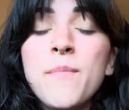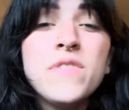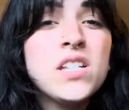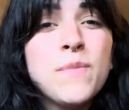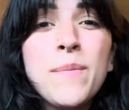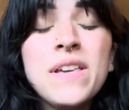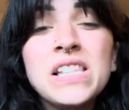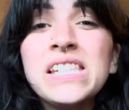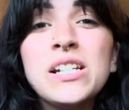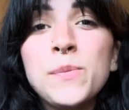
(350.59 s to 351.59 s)
This might be a
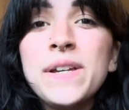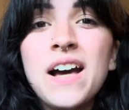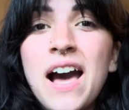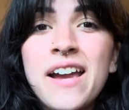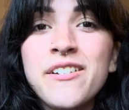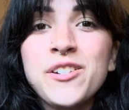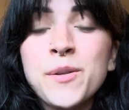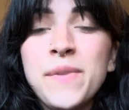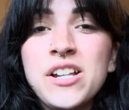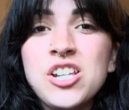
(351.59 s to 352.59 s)
little bit higher in
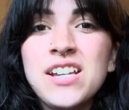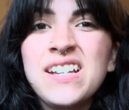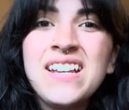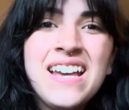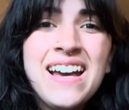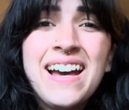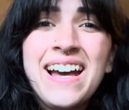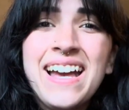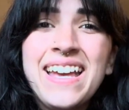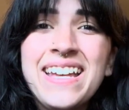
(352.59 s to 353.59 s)
your budget.
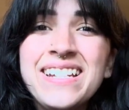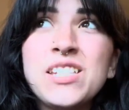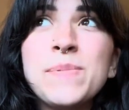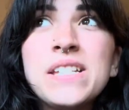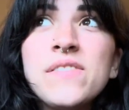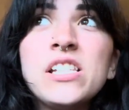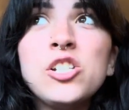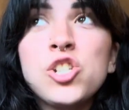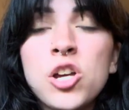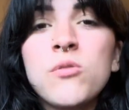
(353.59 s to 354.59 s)
I specifically
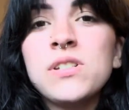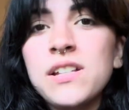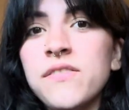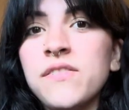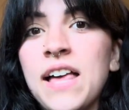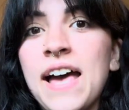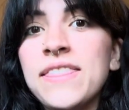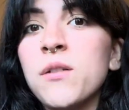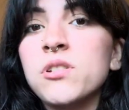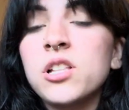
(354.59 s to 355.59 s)
chose a flat
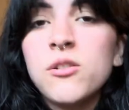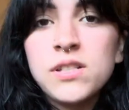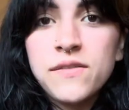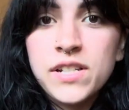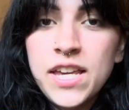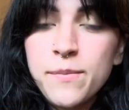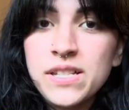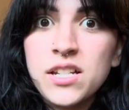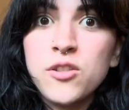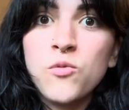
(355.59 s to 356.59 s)
that was close enough to campus
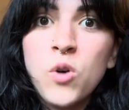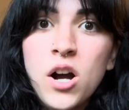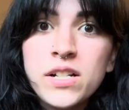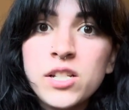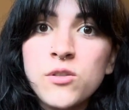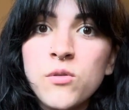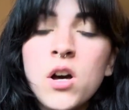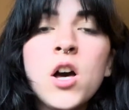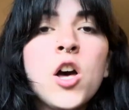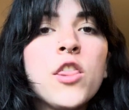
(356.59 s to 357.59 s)
that I could walk to
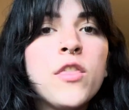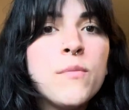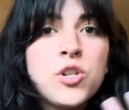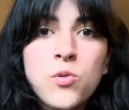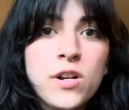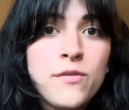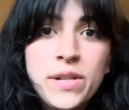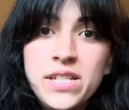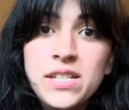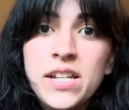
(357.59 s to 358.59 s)
the majority of
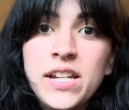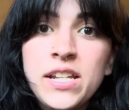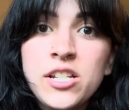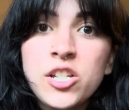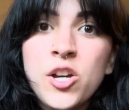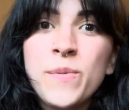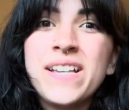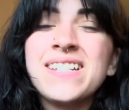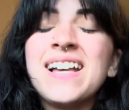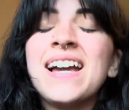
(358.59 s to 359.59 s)
places that I needed to go,
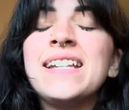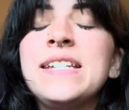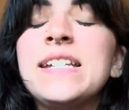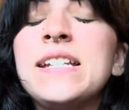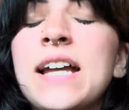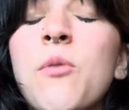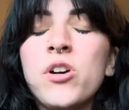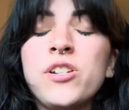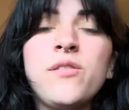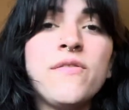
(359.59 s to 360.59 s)
because I did not
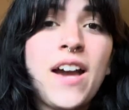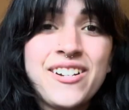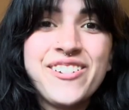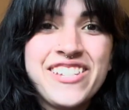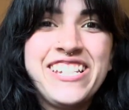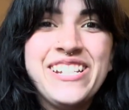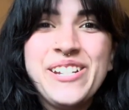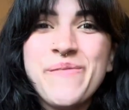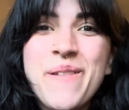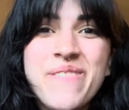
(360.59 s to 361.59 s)
to factor this
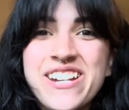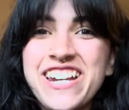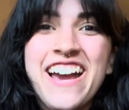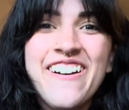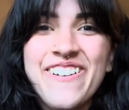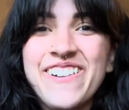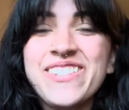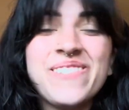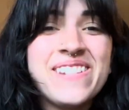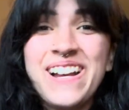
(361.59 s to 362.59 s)
into my budget at all.
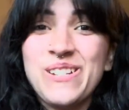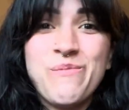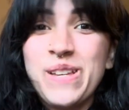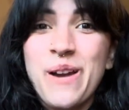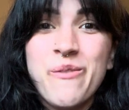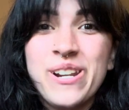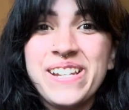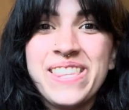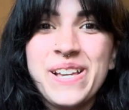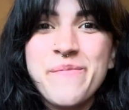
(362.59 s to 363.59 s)
This was not something I wanted to
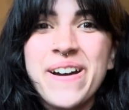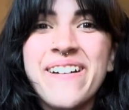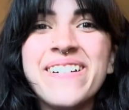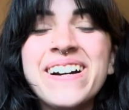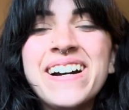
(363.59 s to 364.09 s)
think about.